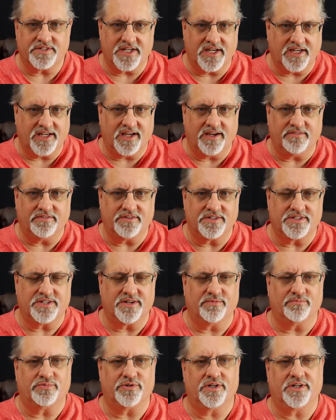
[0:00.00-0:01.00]
They gave you
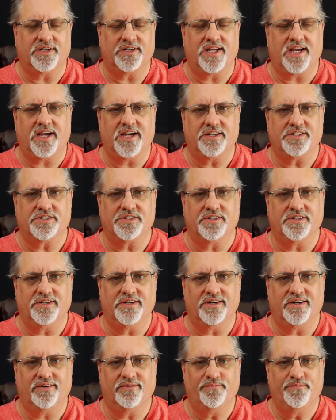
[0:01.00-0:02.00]
some protection, you
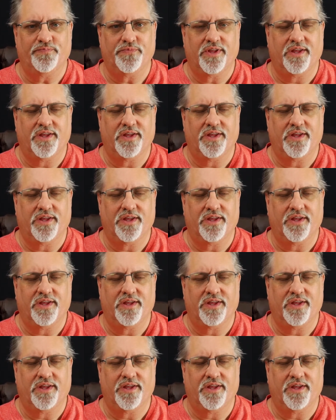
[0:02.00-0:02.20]
know.